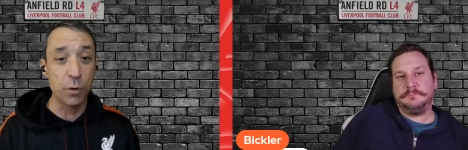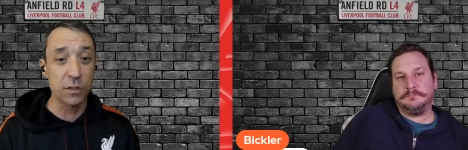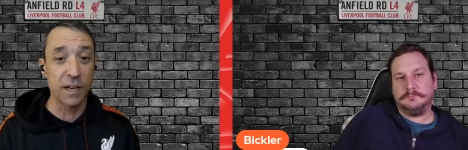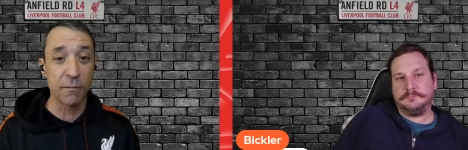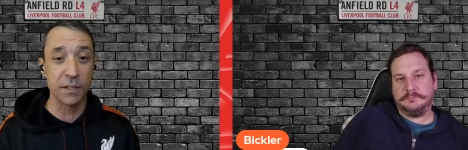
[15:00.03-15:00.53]

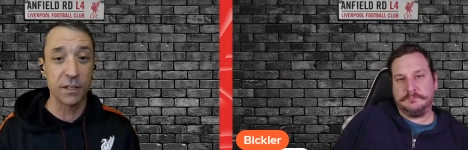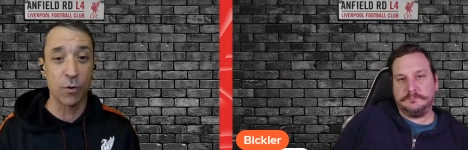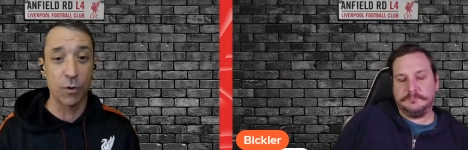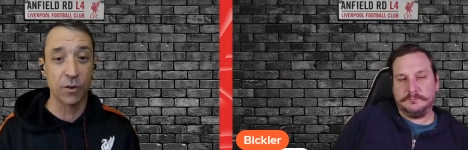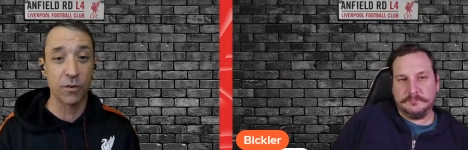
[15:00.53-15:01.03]
Speaker 1: put them in the
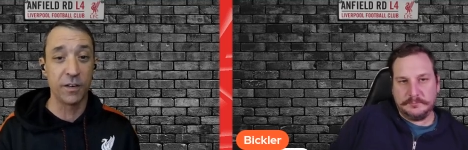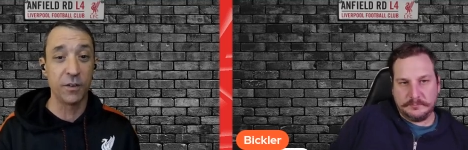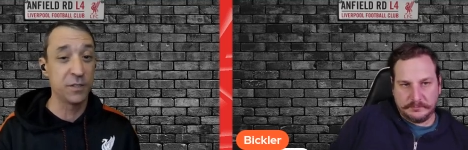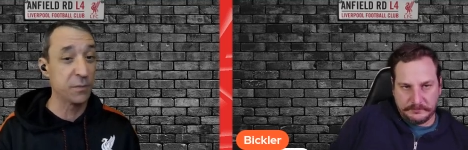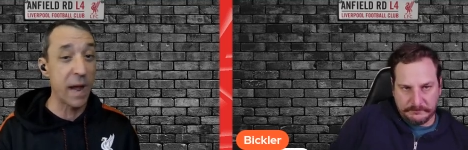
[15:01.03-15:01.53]
corner
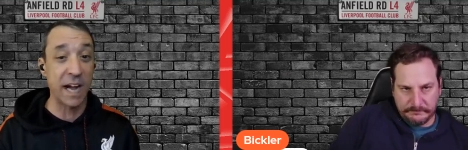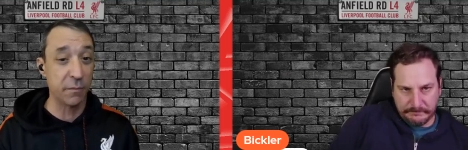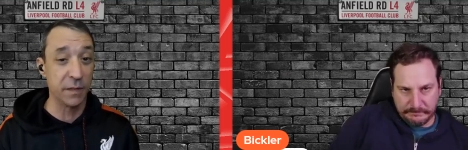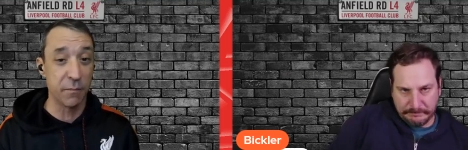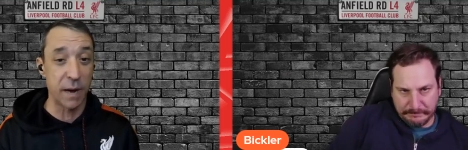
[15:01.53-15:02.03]
and you
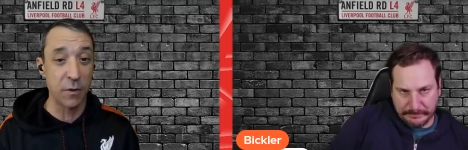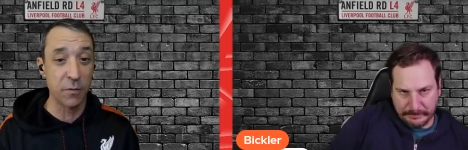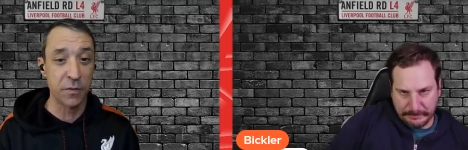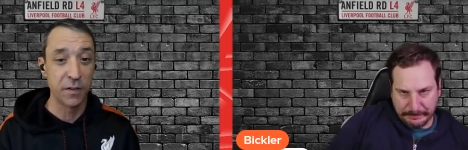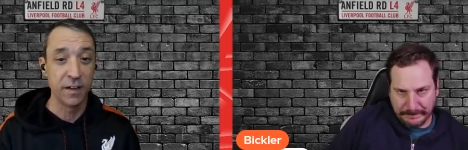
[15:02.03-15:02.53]
smack them in the
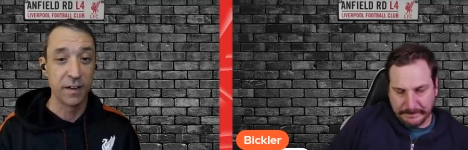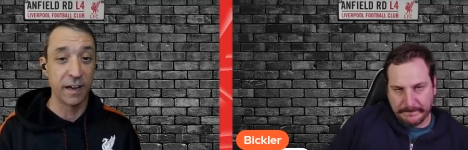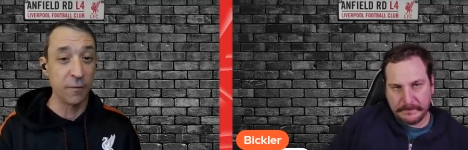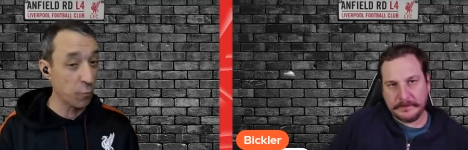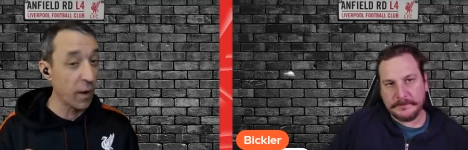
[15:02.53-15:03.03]
mouth,
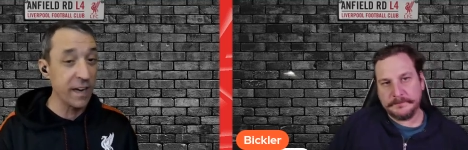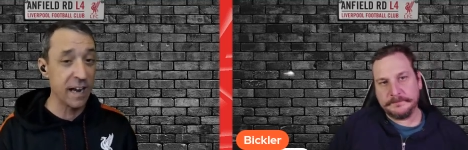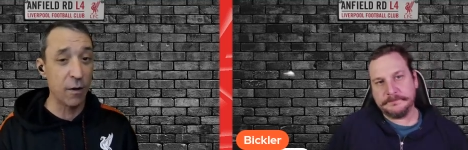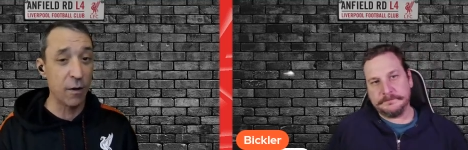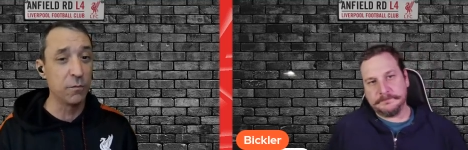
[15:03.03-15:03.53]
and
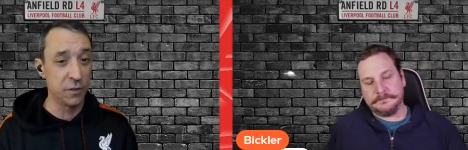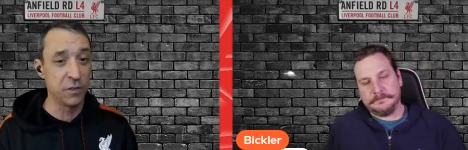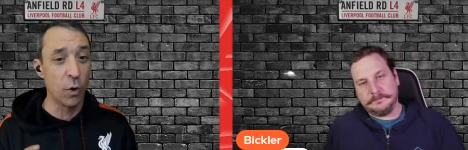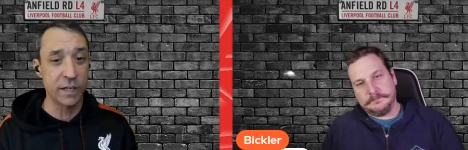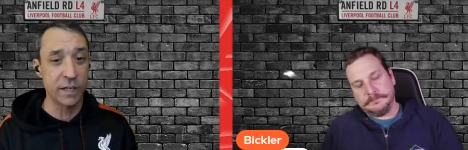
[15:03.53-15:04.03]
right now,
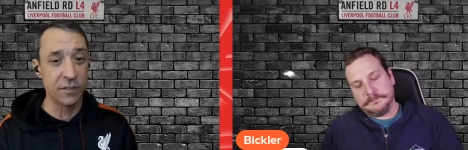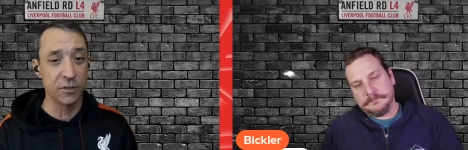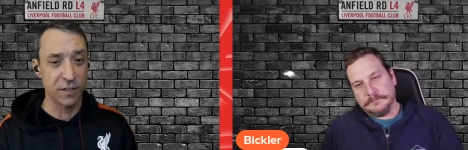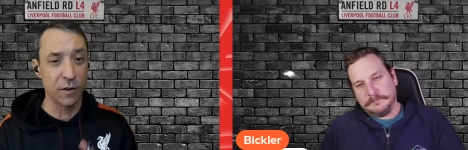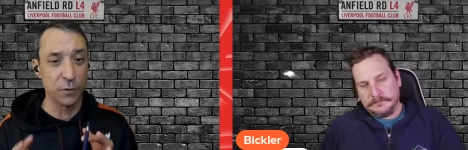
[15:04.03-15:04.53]
don't kid
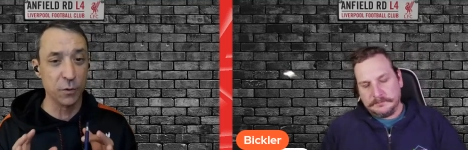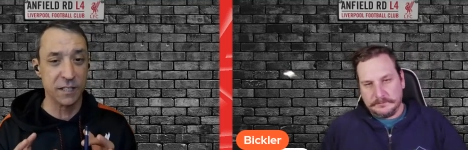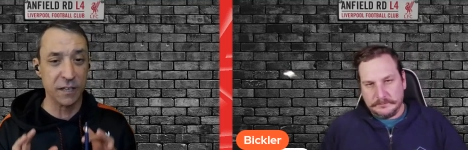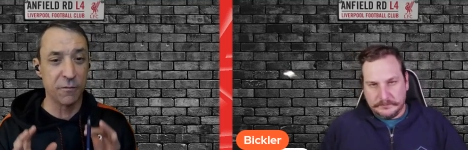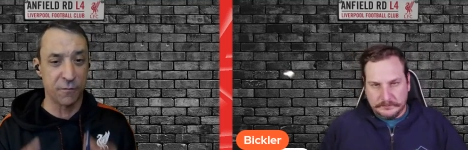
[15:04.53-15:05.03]
yourself,
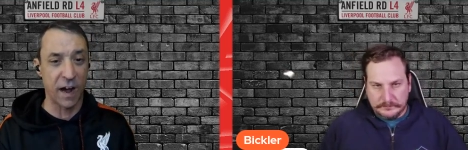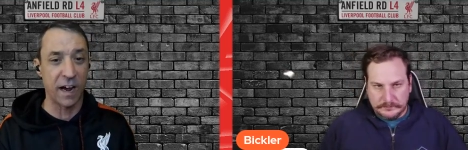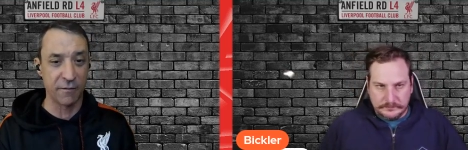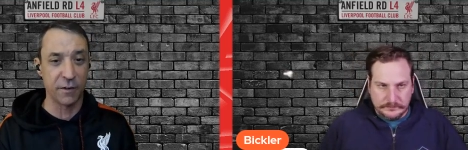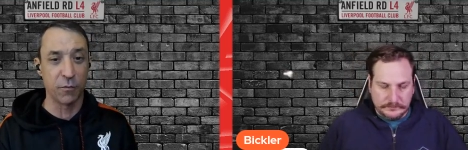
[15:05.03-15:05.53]
losing
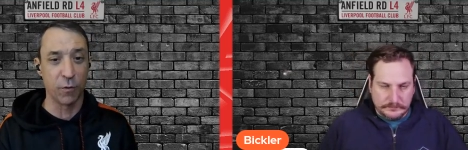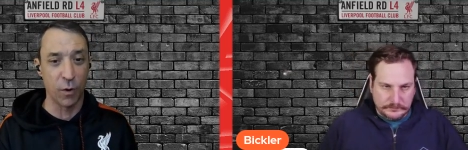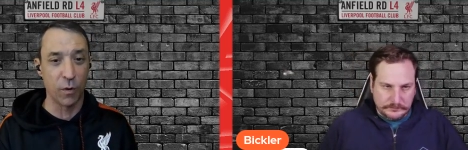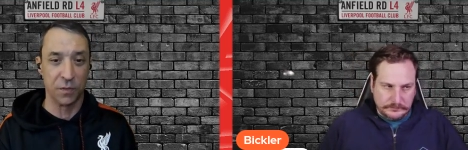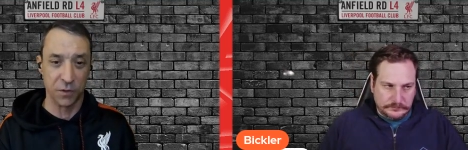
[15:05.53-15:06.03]
five in a
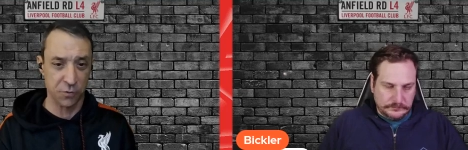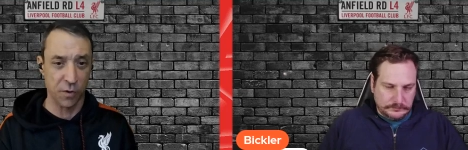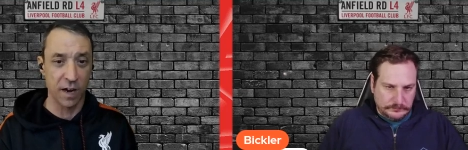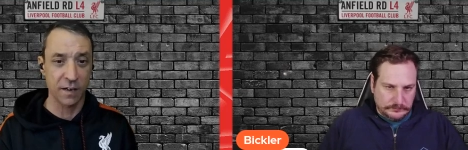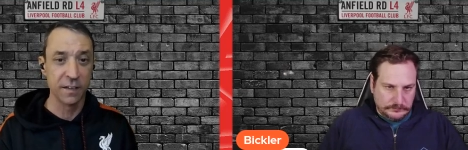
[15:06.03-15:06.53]
row on the
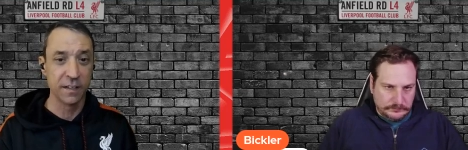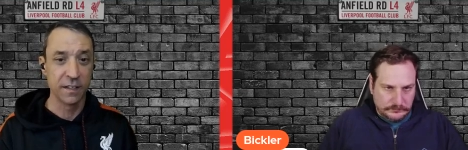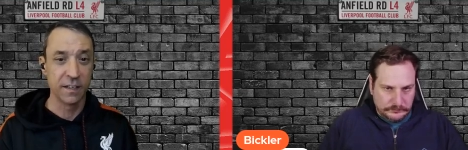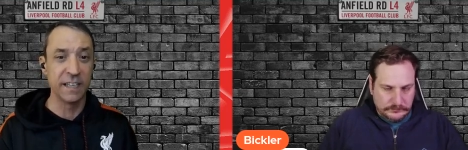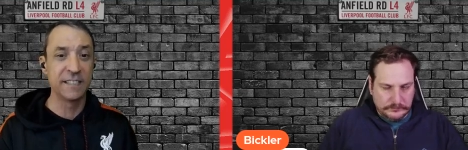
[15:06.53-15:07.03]
trot,
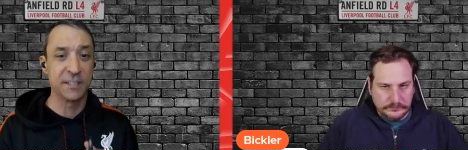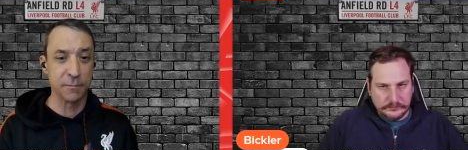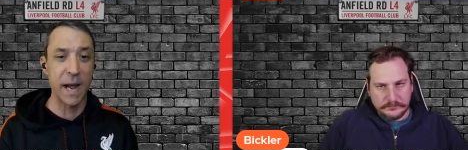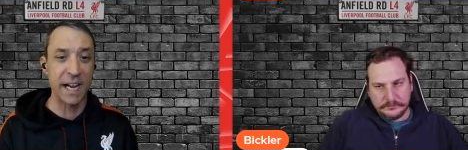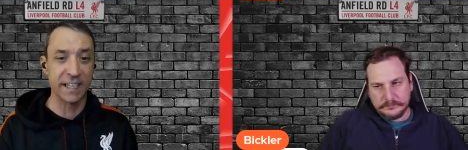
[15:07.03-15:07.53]
is
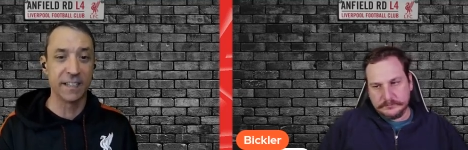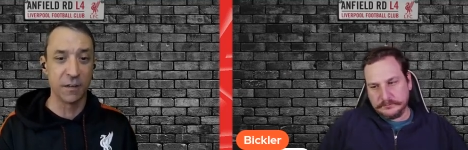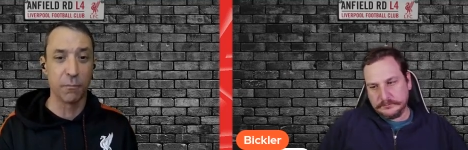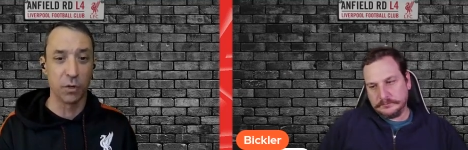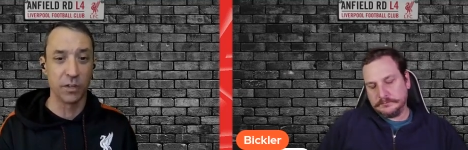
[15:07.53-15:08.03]

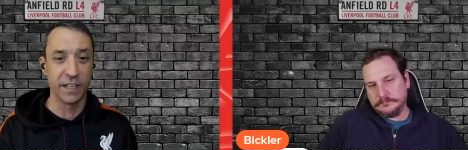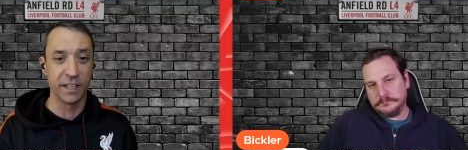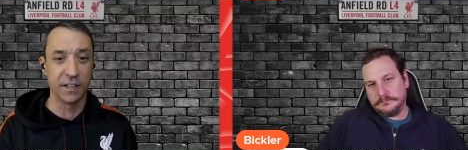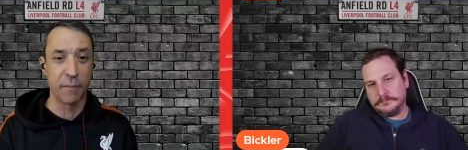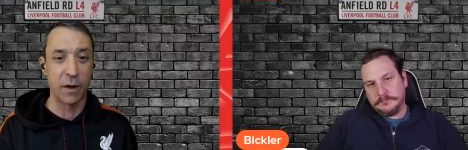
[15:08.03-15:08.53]
smacking the
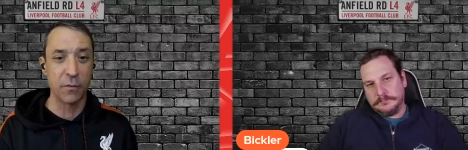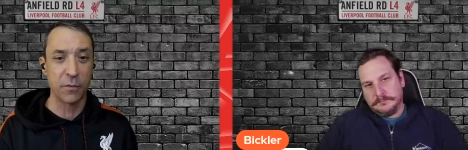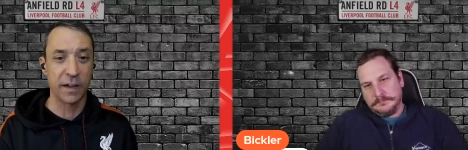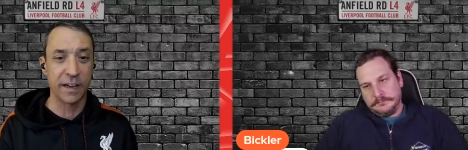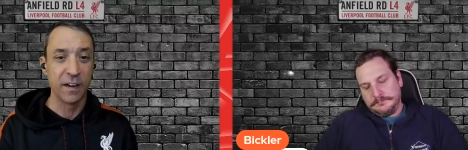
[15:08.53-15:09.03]
bully in the
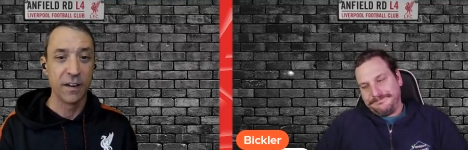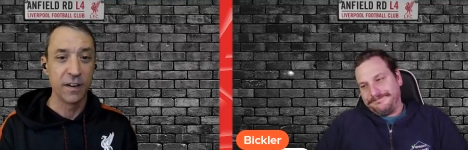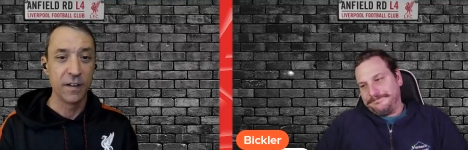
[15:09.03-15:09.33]
mouth. Like